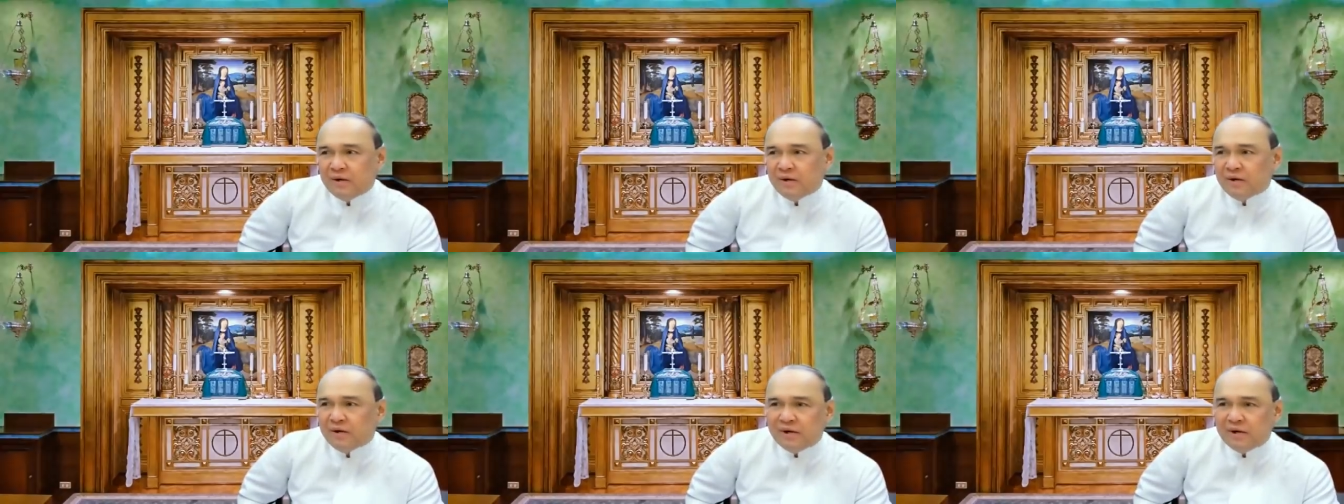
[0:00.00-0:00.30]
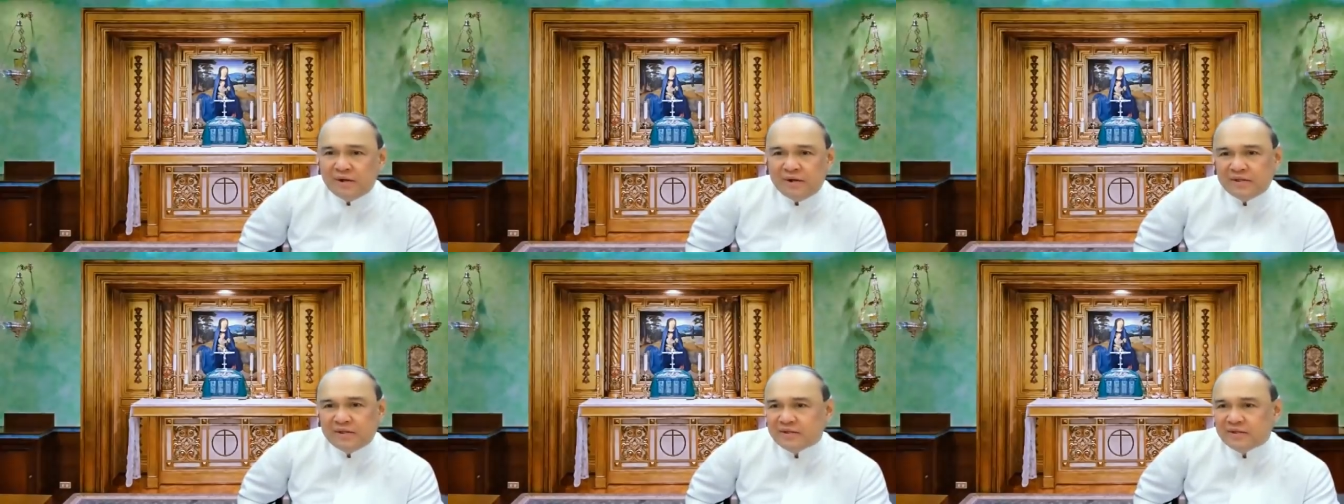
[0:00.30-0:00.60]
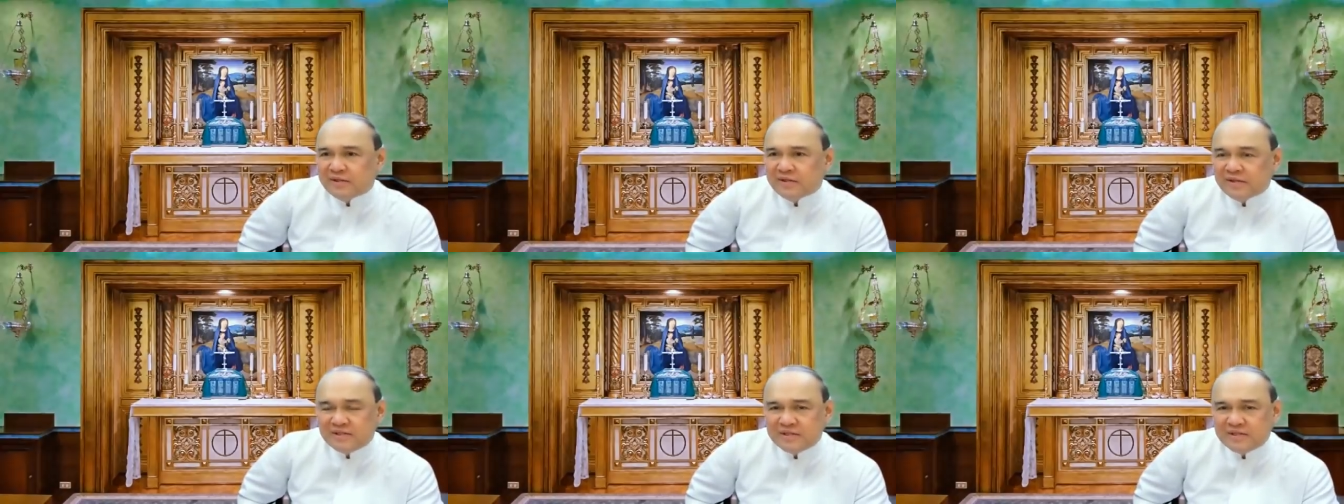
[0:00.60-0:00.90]
or
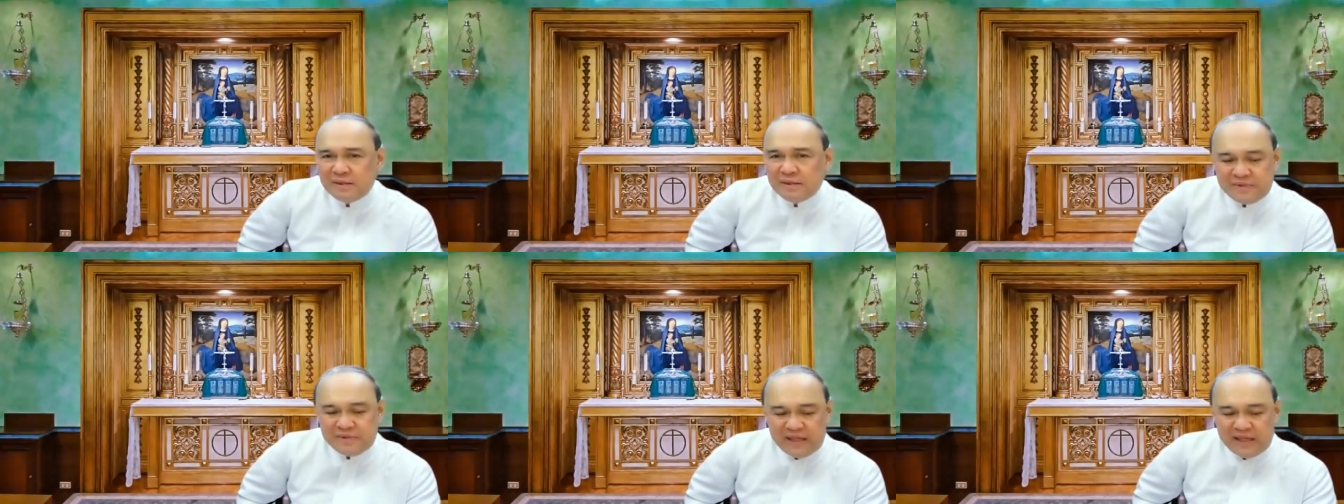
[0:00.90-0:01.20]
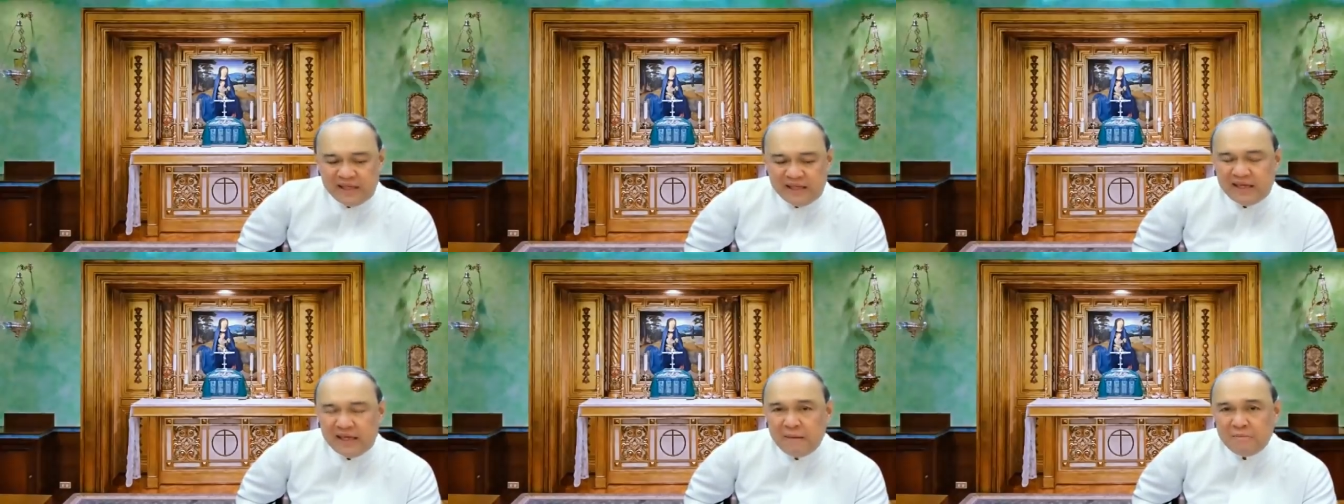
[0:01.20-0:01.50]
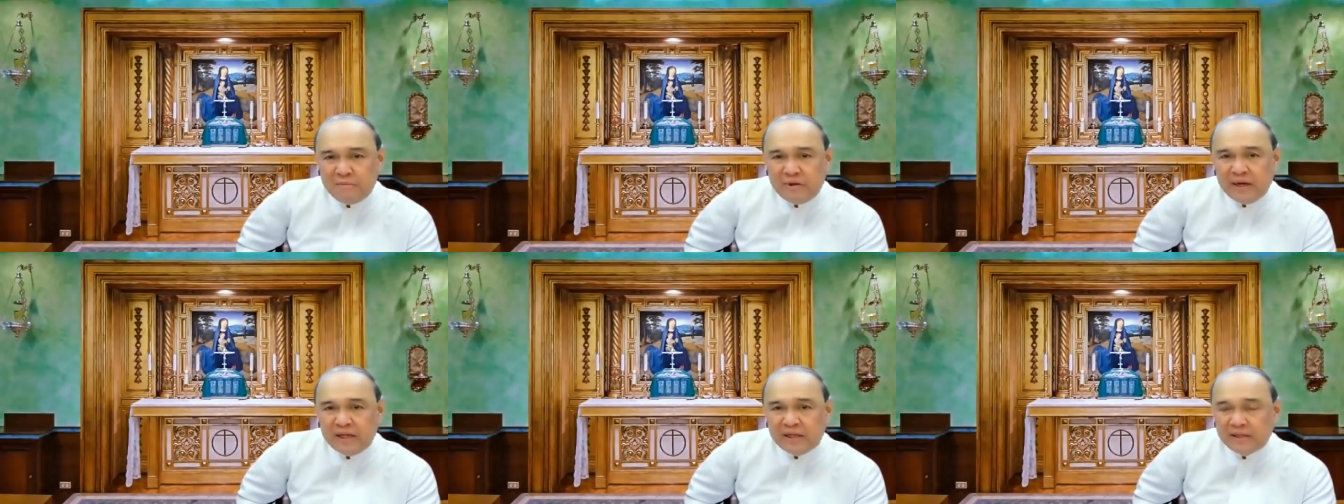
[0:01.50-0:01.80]
something
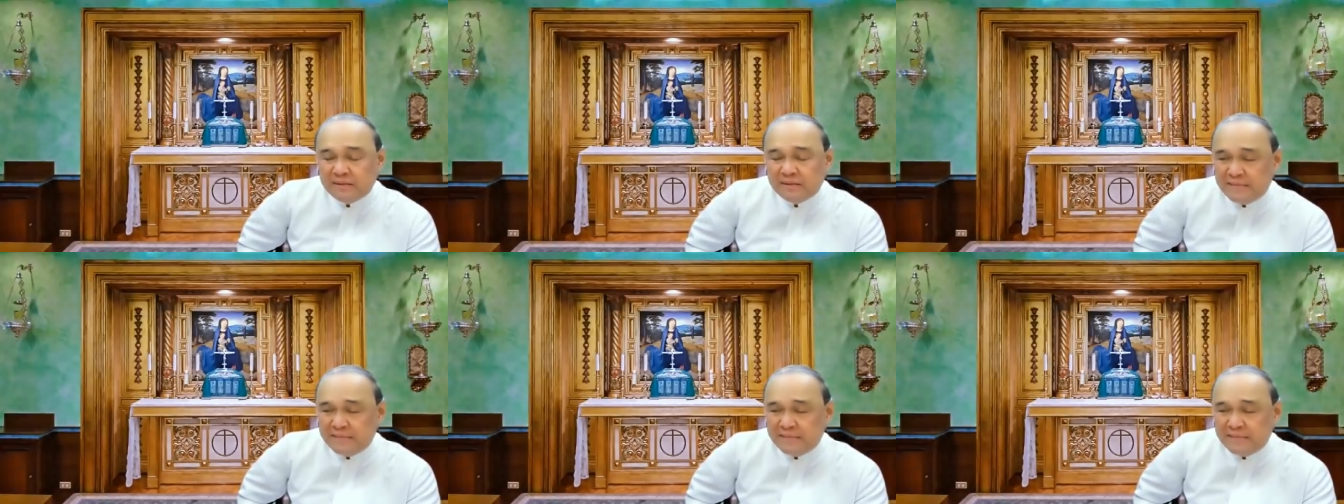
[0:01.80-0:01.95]
elaborate.